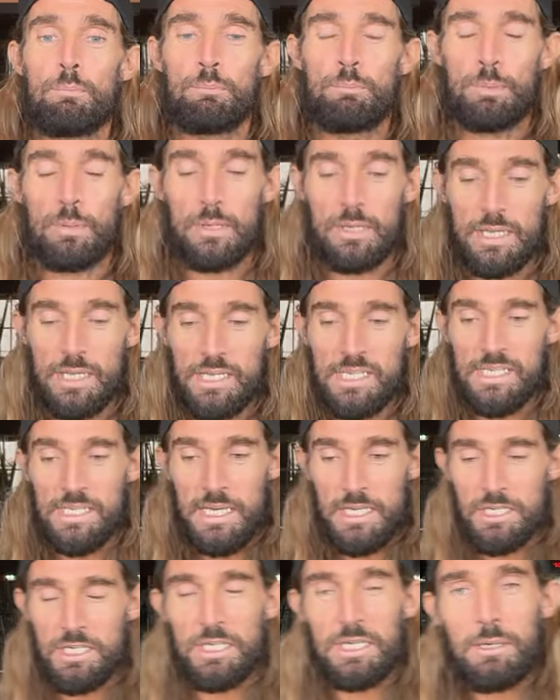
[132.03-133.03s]
But
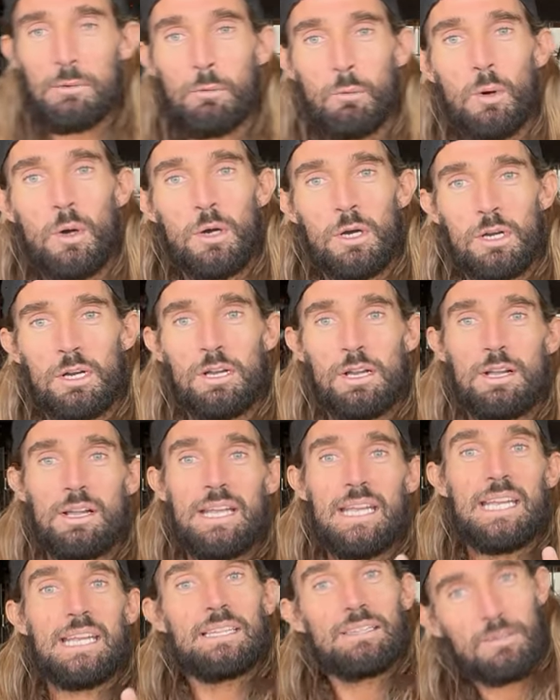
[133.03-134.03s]
essentially what
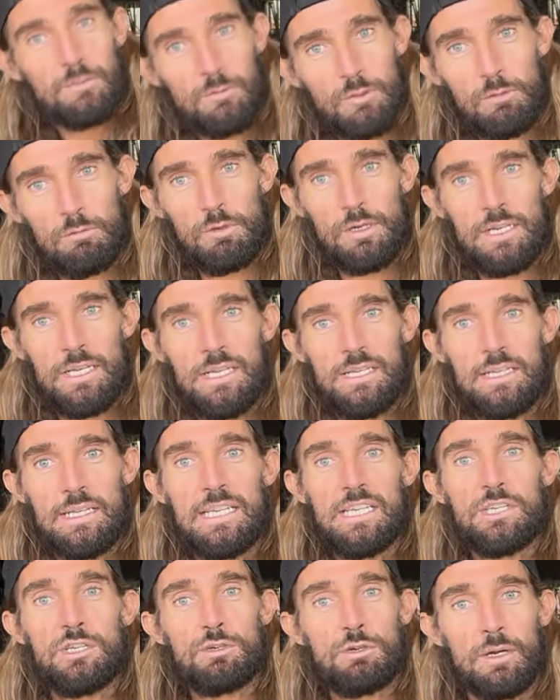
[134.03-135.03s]
interval running
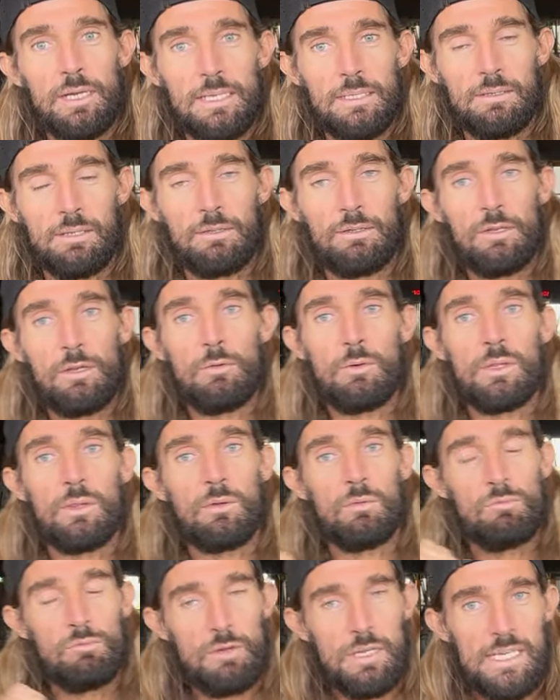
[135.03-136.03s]
is trying to do, and
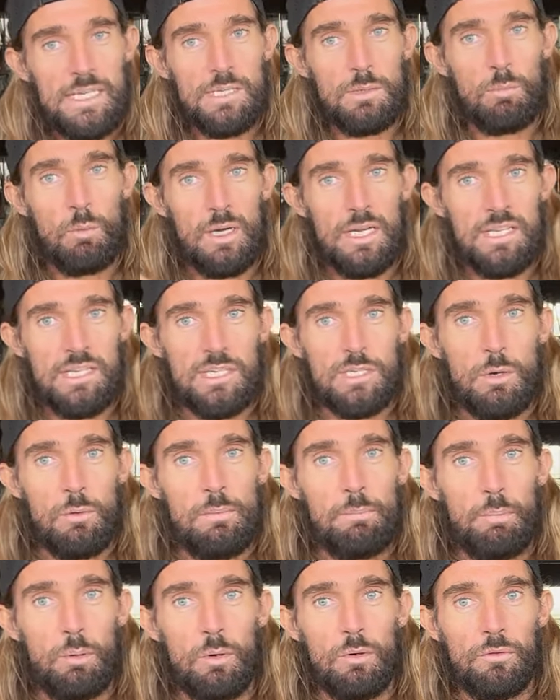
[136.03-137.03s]
the reason why it's so
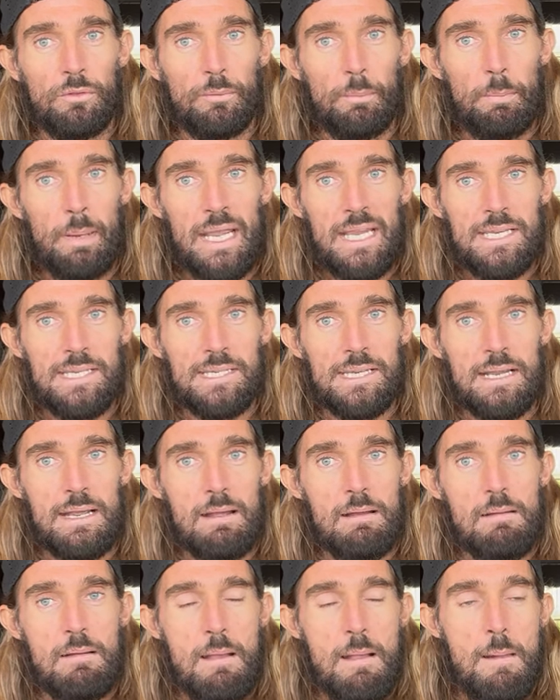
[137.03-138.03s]
important to pace
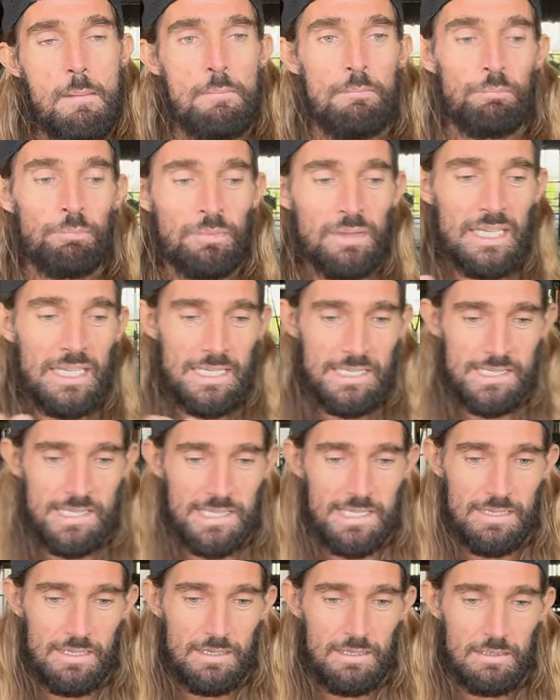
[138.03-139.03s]
it,
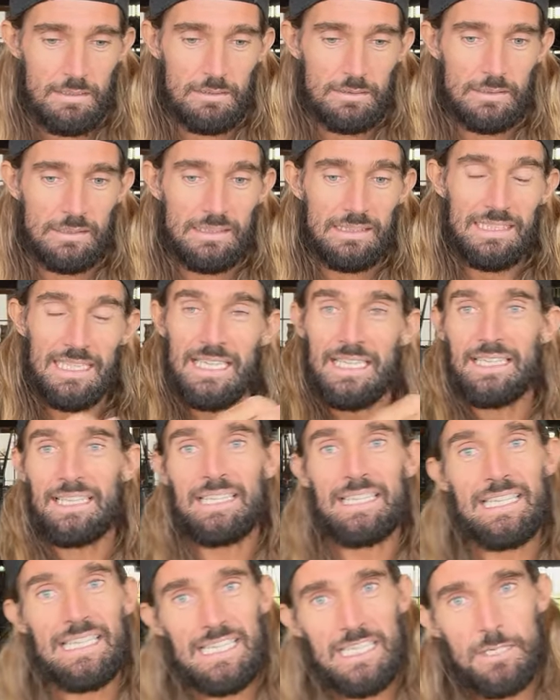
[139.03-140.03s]
is it
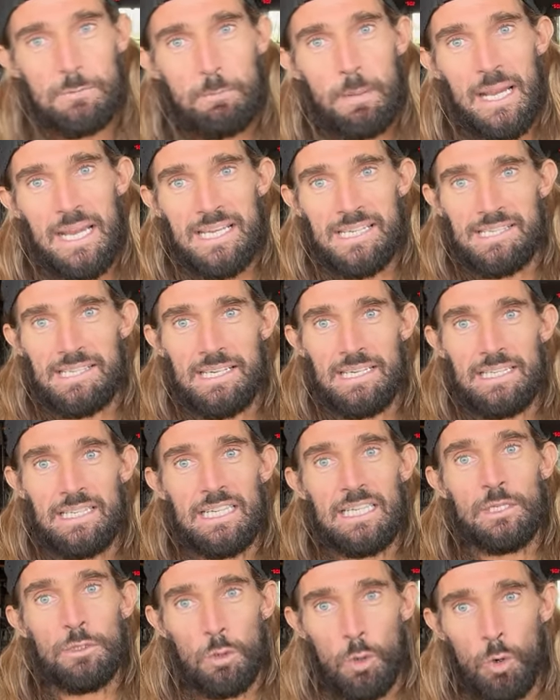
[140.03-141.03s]
needs pacing
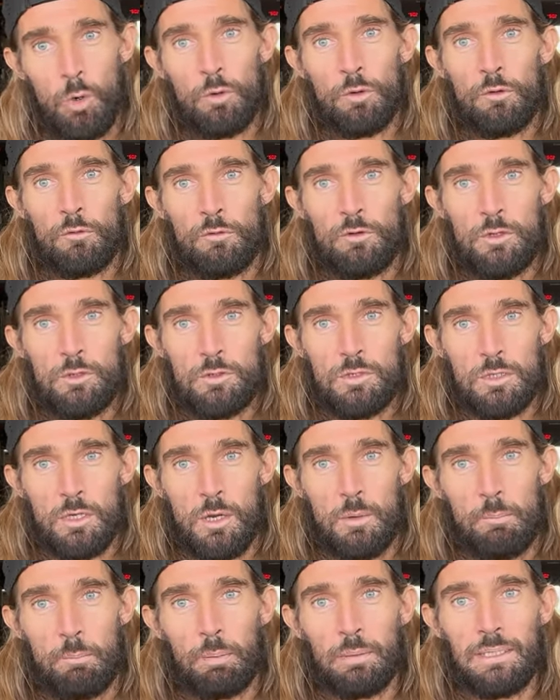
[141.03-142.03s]
in order for you to
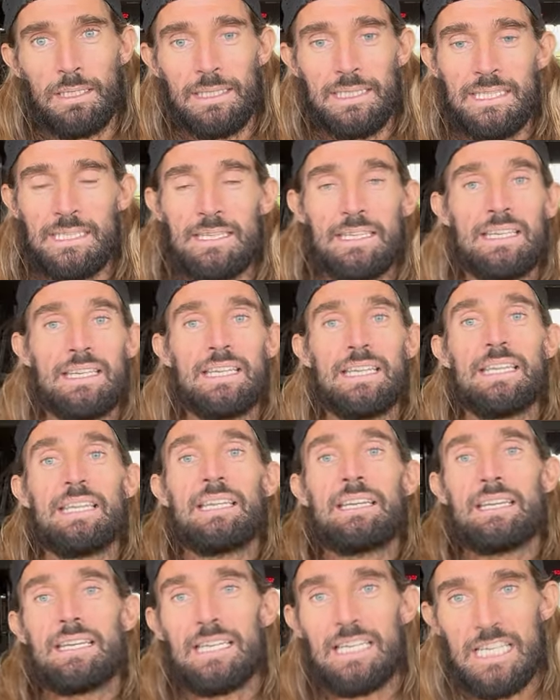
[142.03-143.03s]
complete
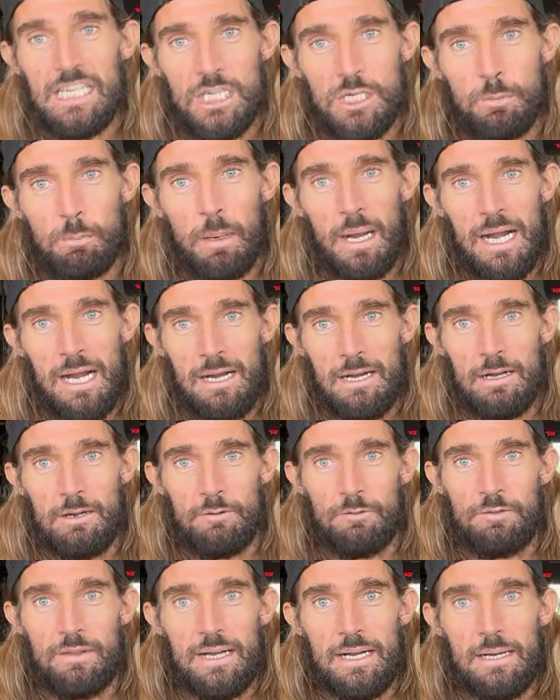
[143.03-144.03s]
each part
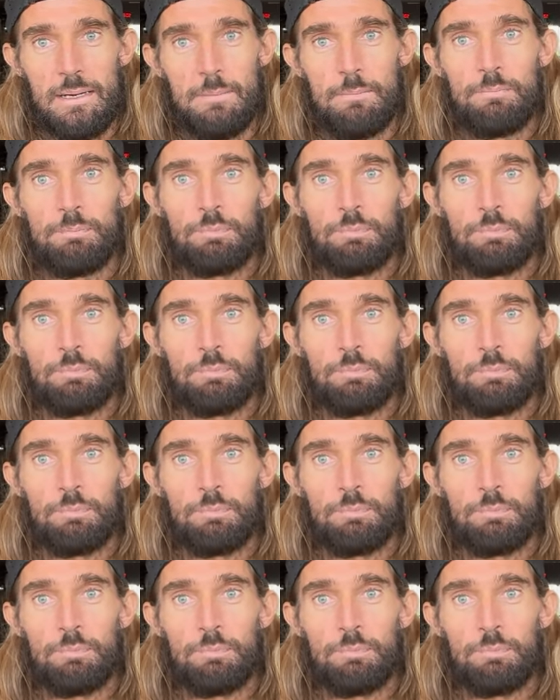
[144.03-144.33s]
of that.